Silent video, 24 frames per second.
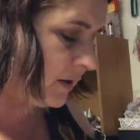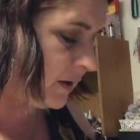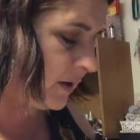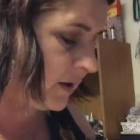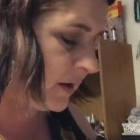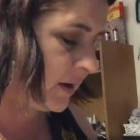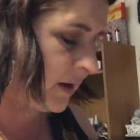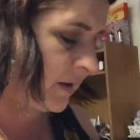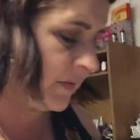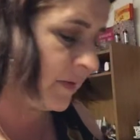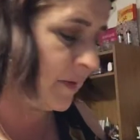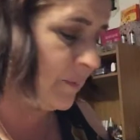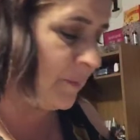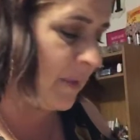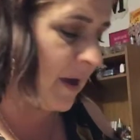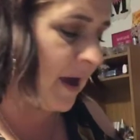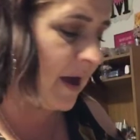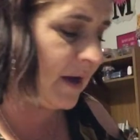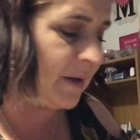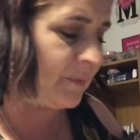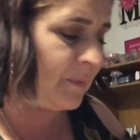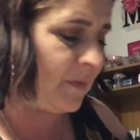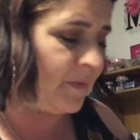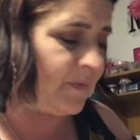And on the
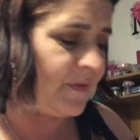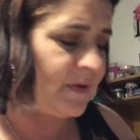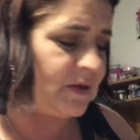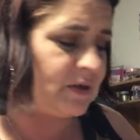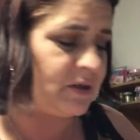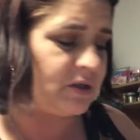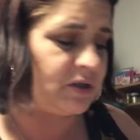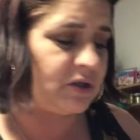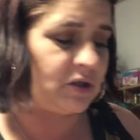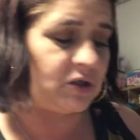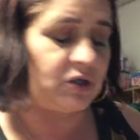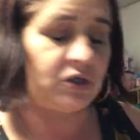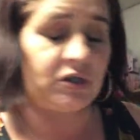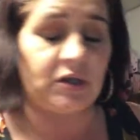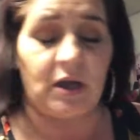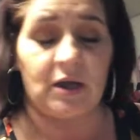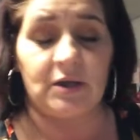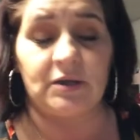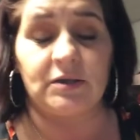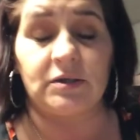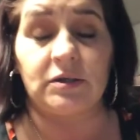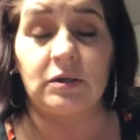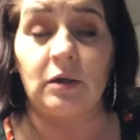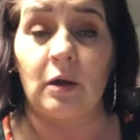bottom of this, she
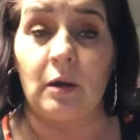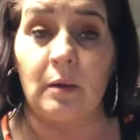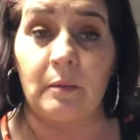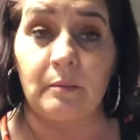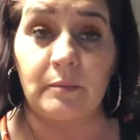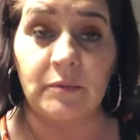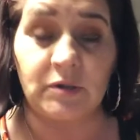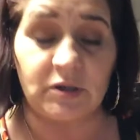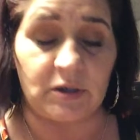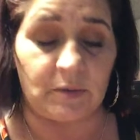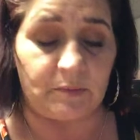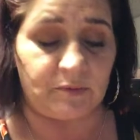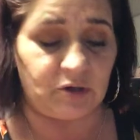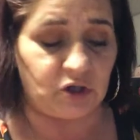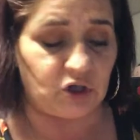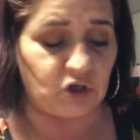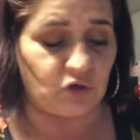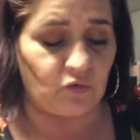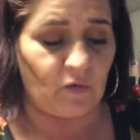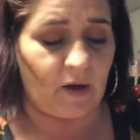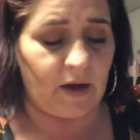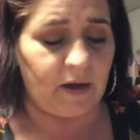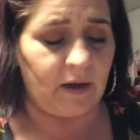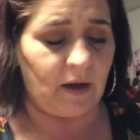has um, some
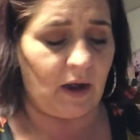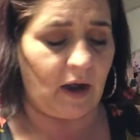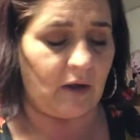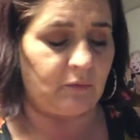shred.